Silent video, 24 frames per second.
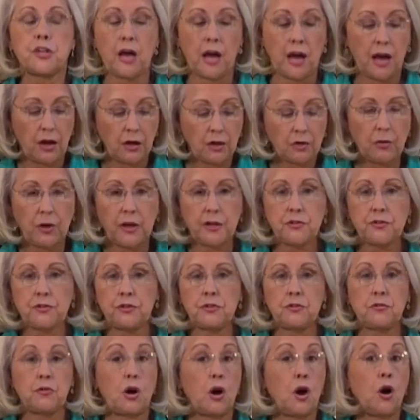how do I
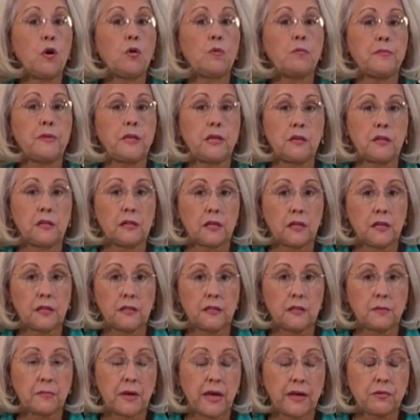do oatmeal in
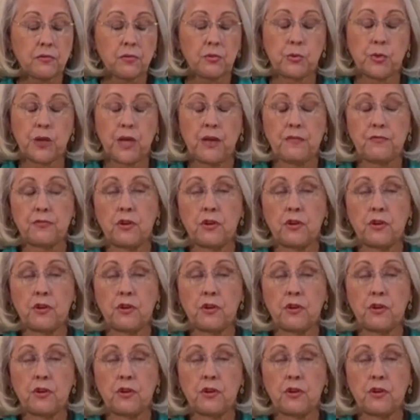the microwave,